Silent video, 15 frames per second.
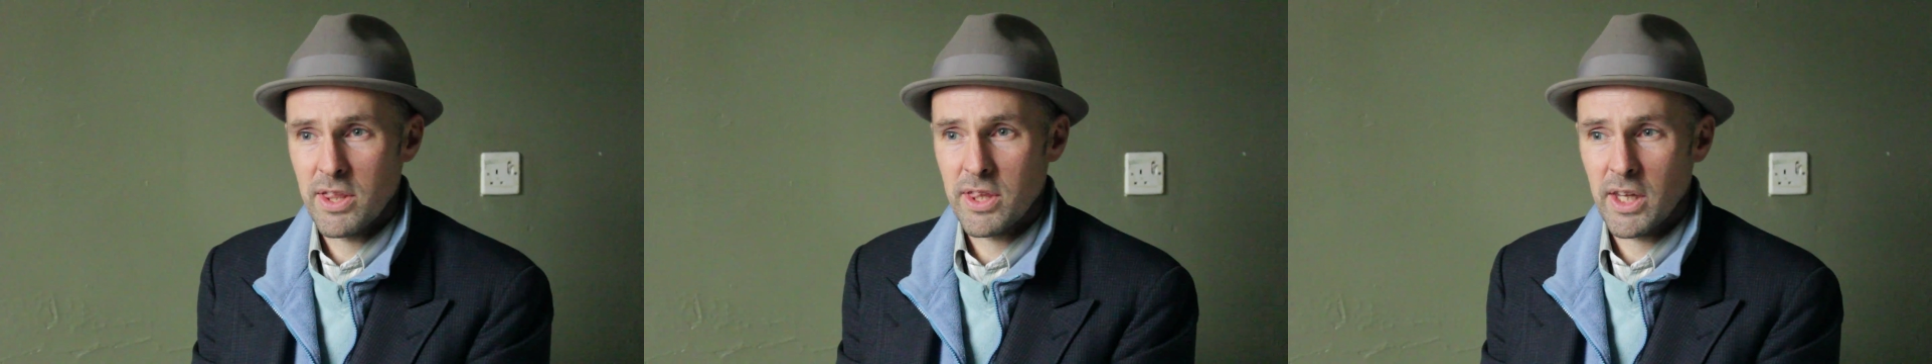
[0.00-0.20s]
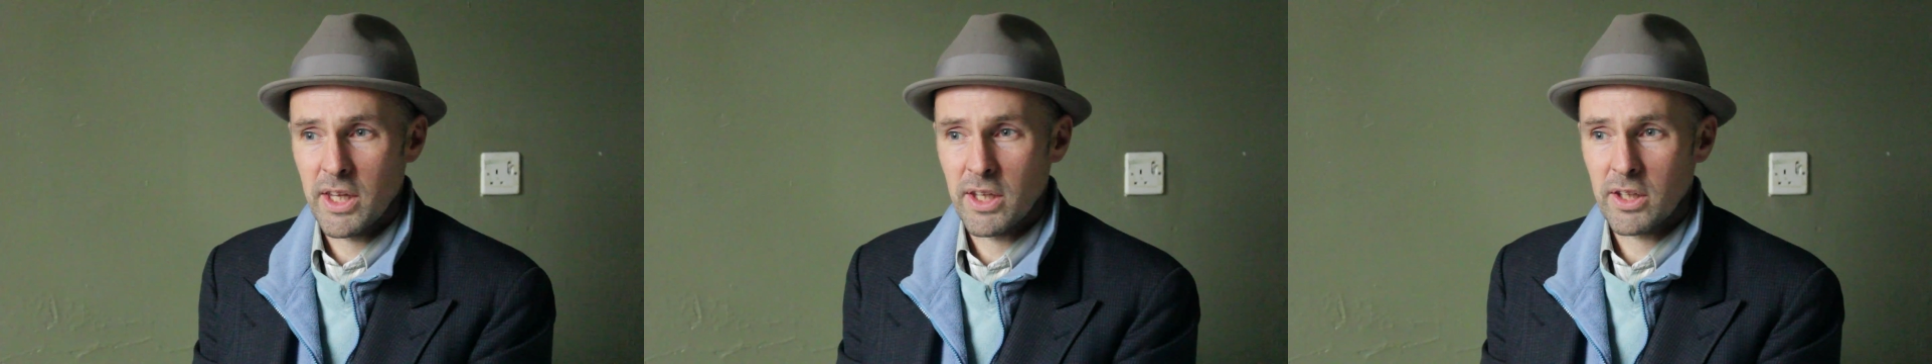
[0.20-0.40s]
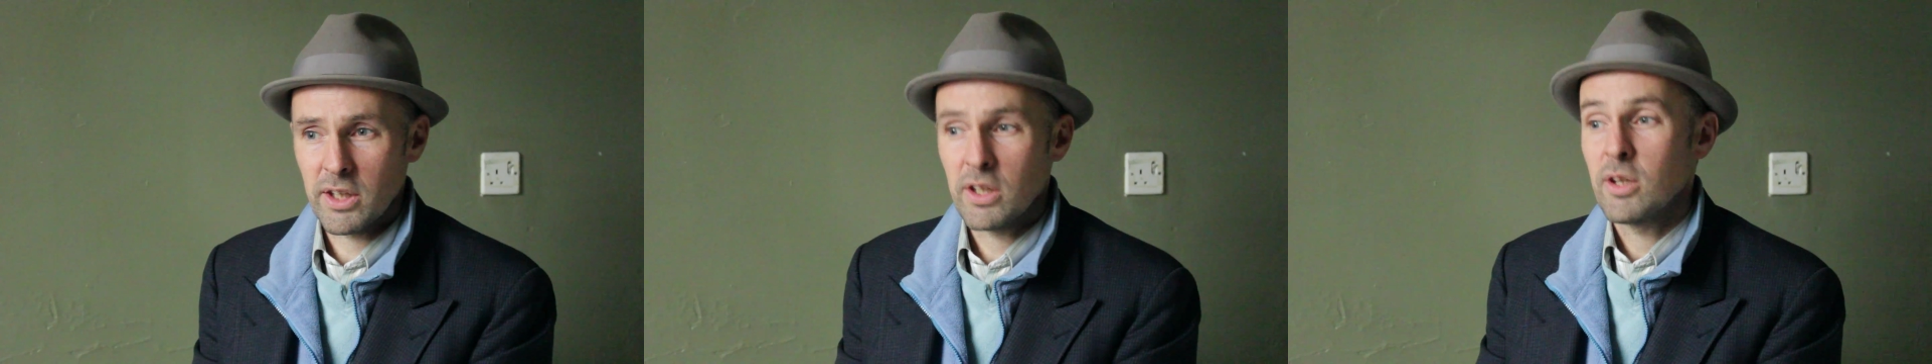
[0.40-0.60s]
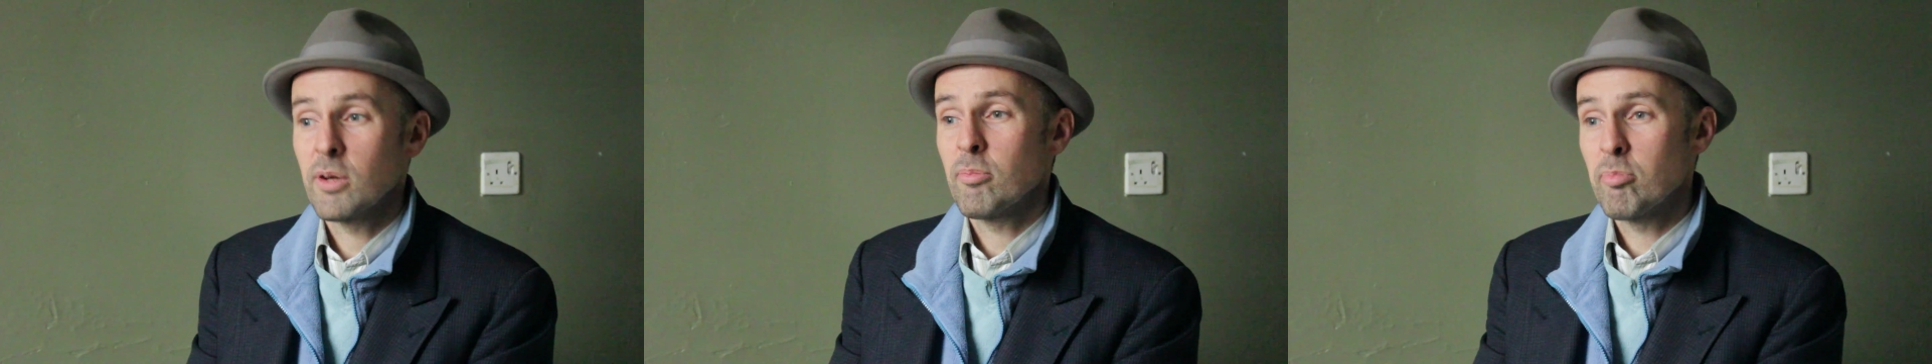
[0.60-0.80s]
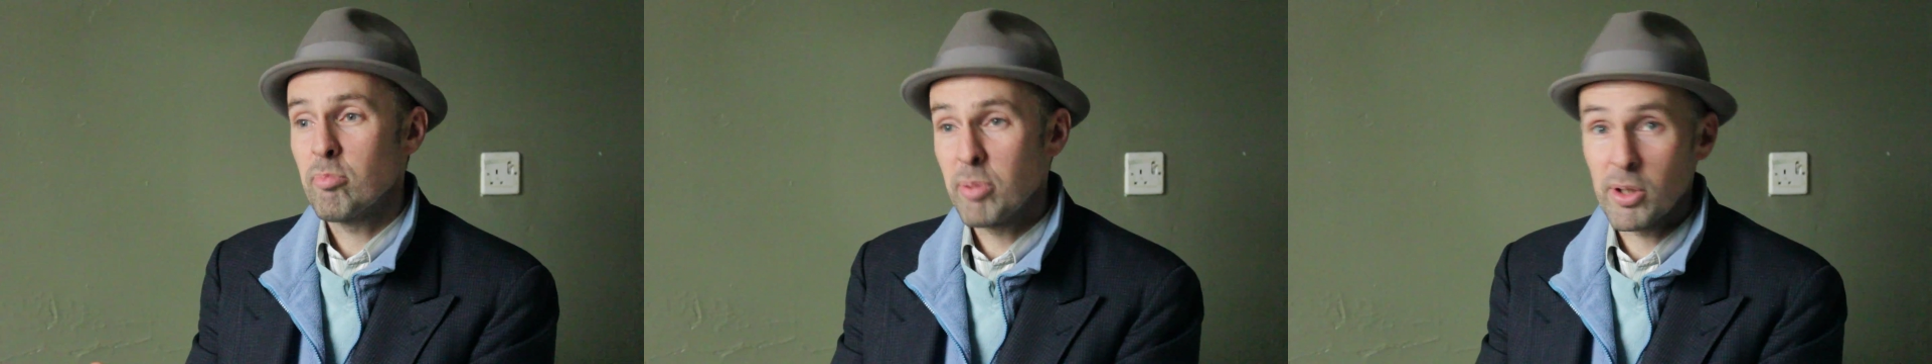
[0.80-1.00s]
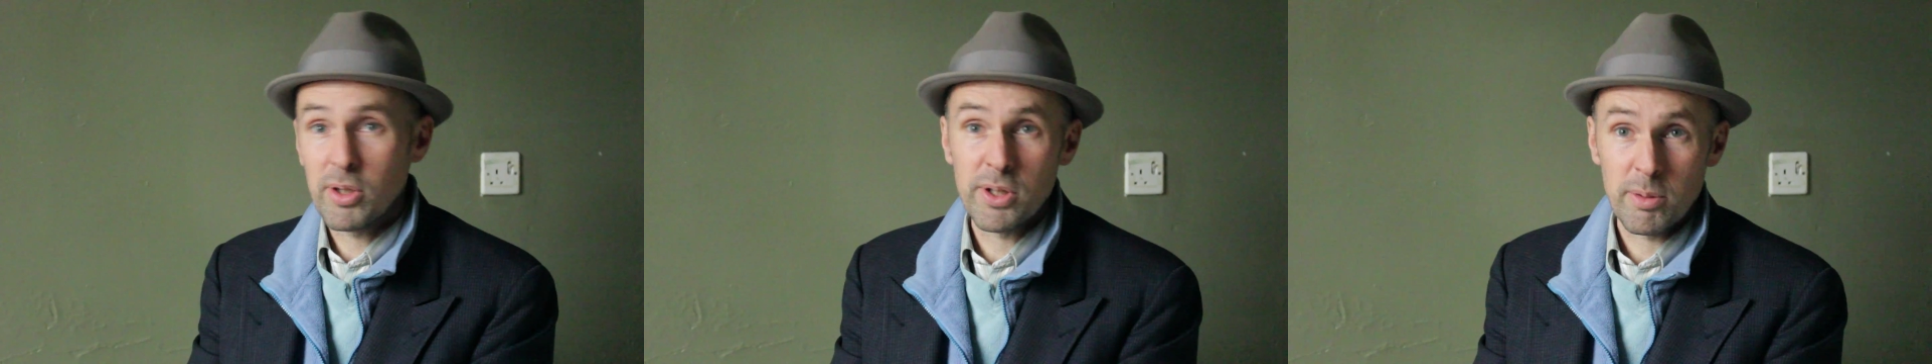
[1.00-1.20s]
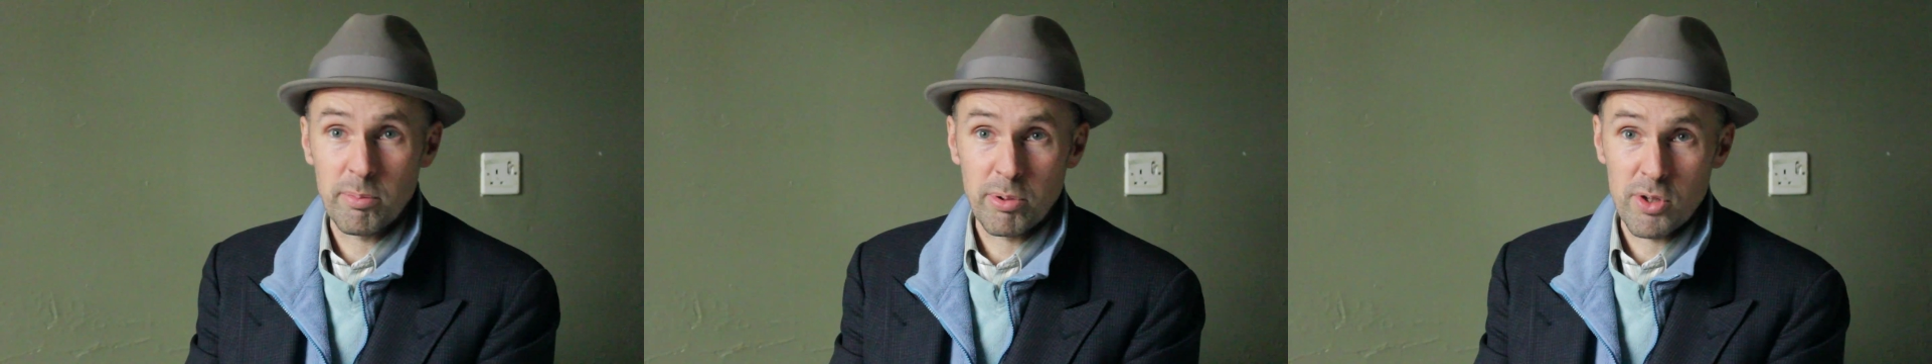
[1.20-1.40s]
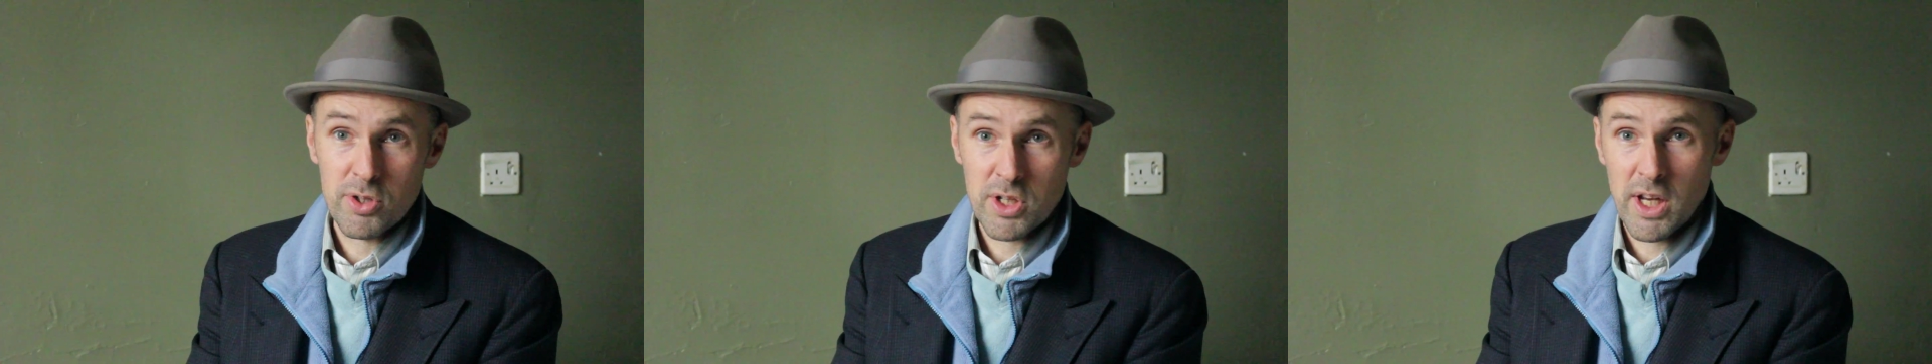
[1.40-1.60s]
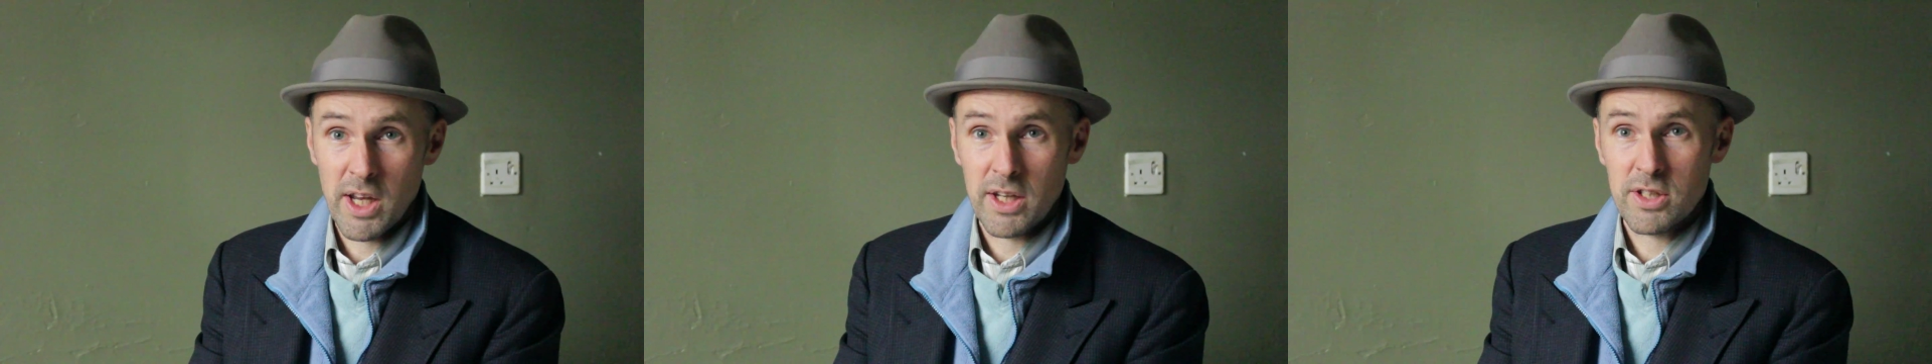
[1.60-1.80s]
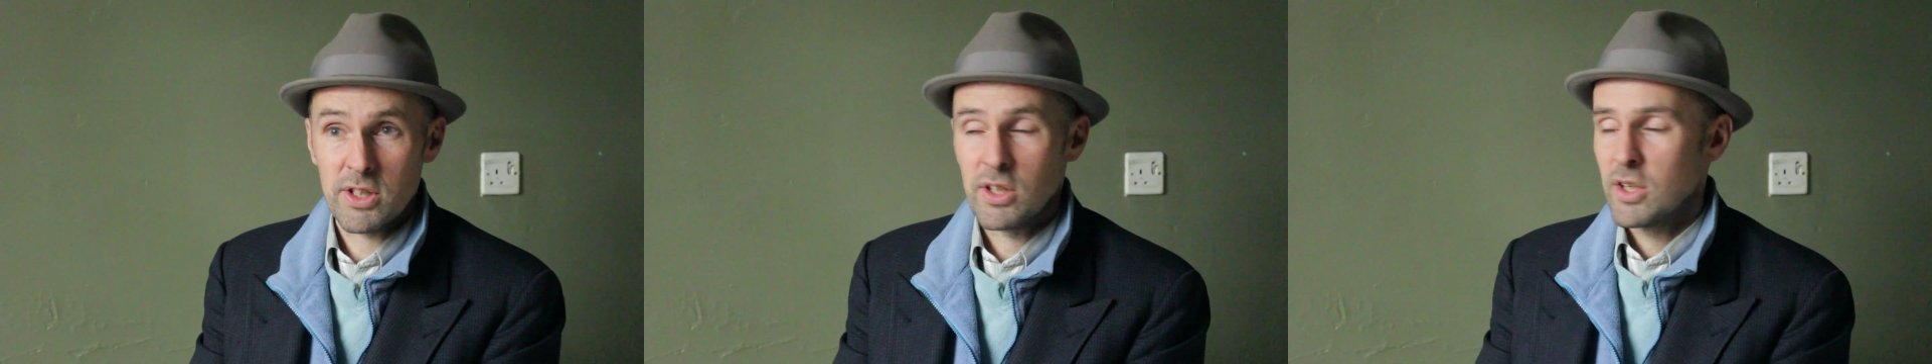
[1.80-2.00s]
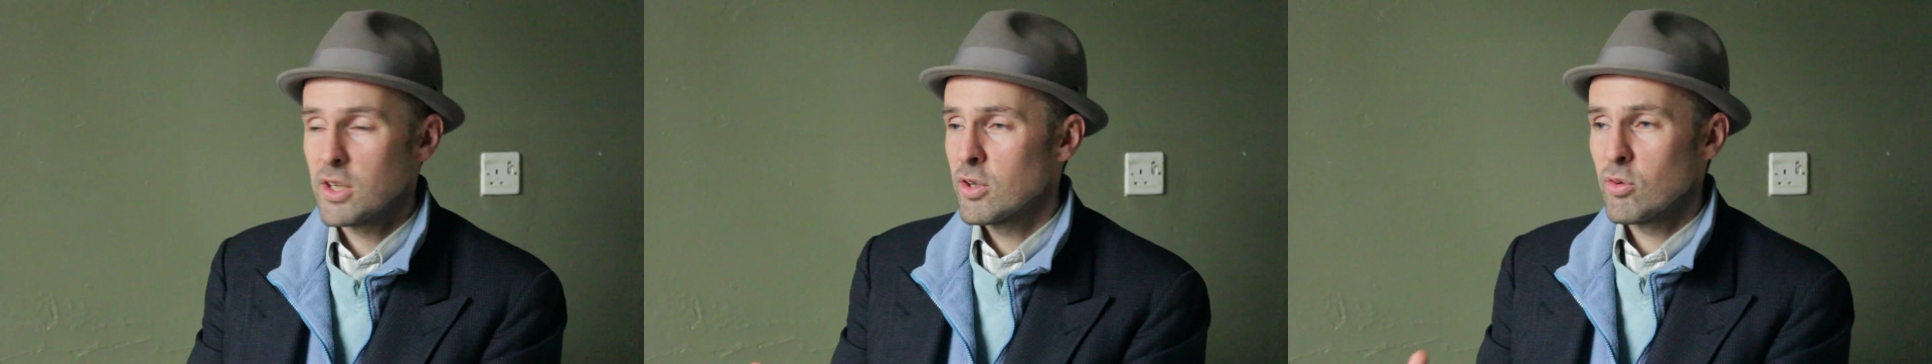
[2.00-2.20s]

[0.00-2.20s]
think building project,